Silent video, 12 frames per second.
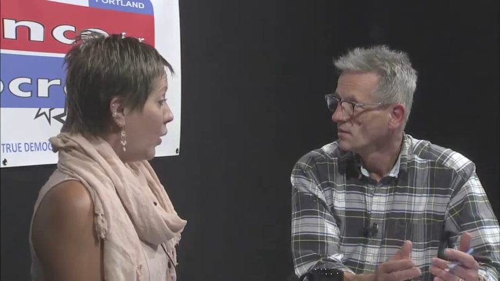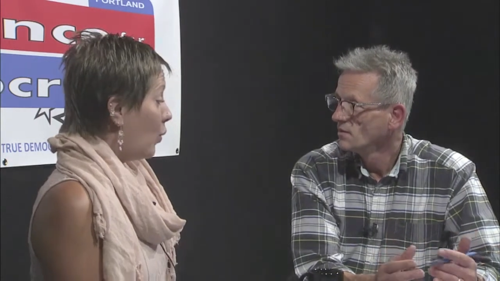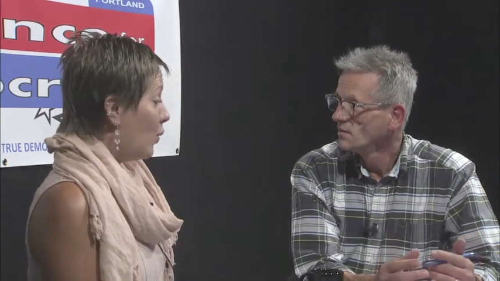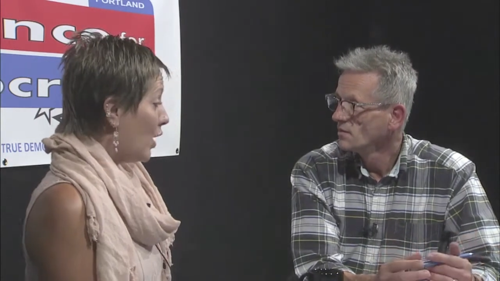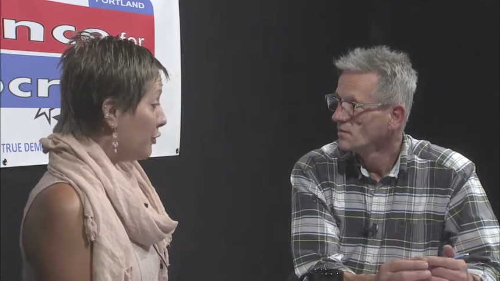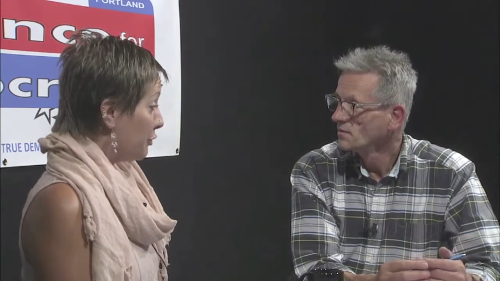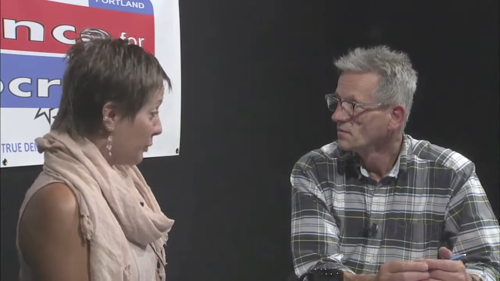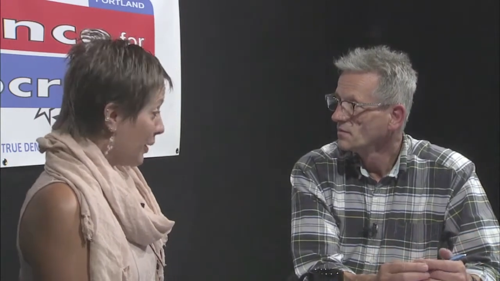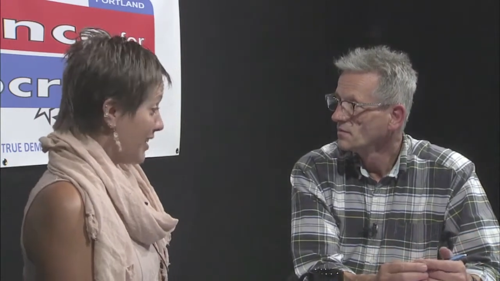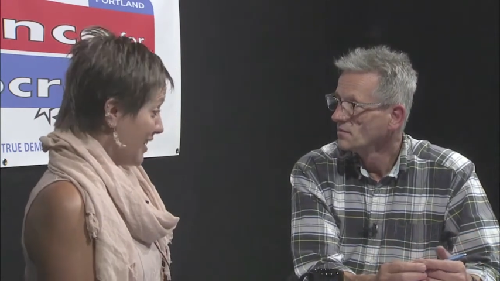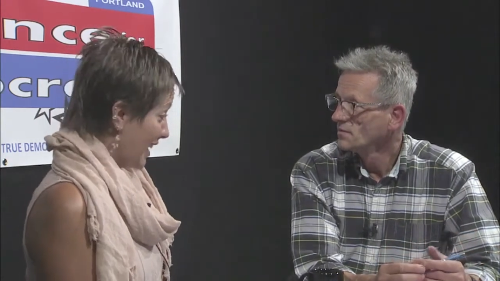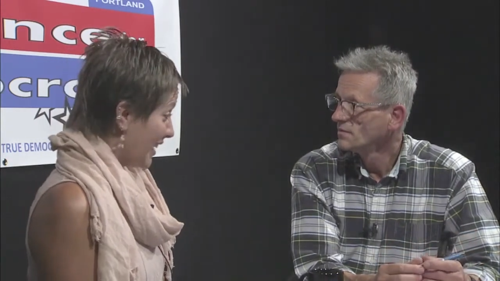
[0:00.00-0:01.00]
Speaker 1: Well, for
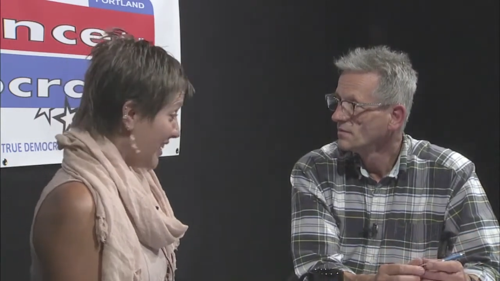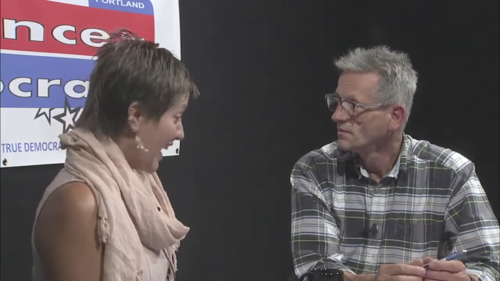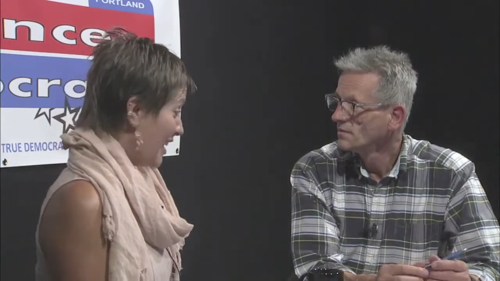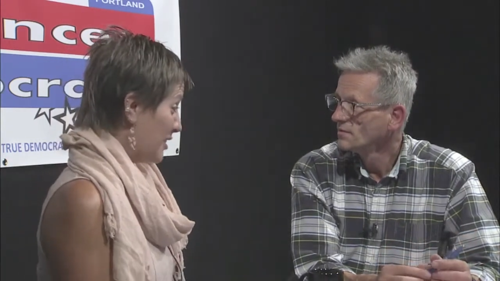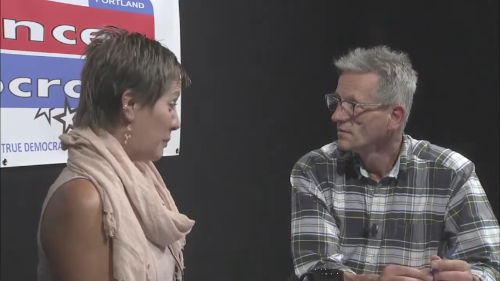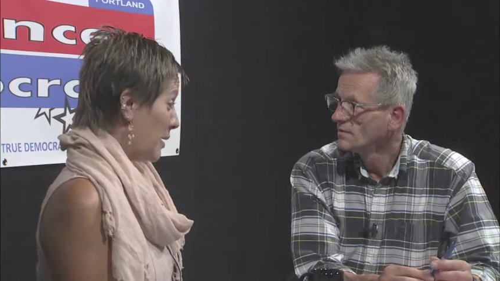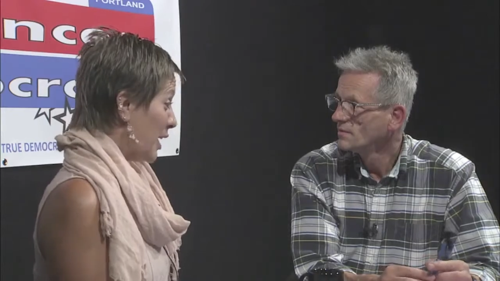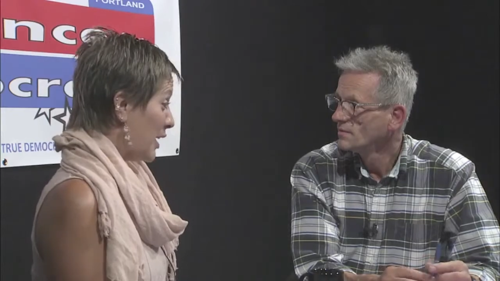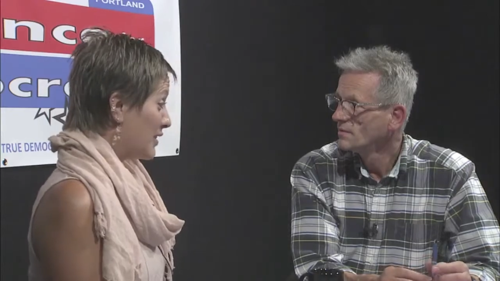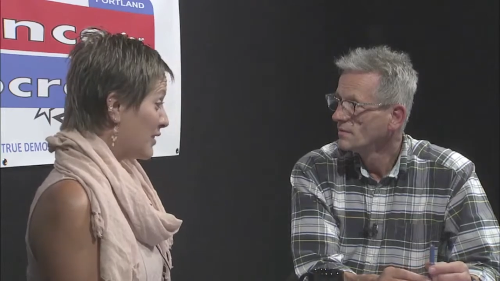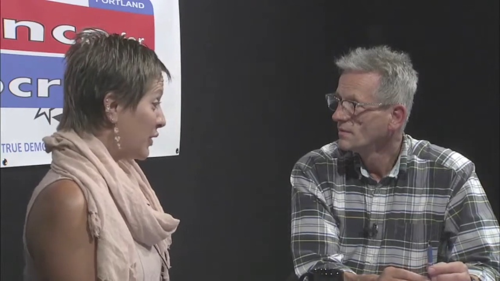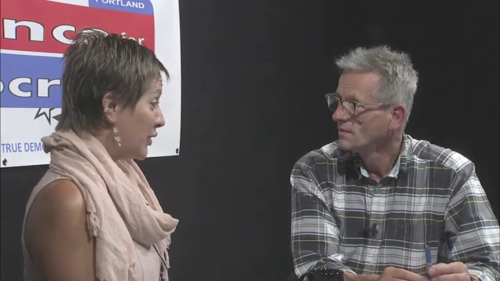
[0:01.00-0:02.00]
one, yes,
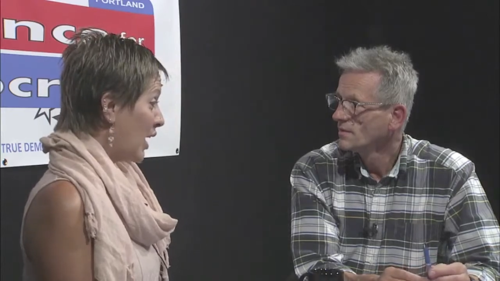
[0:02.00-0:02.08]
because they're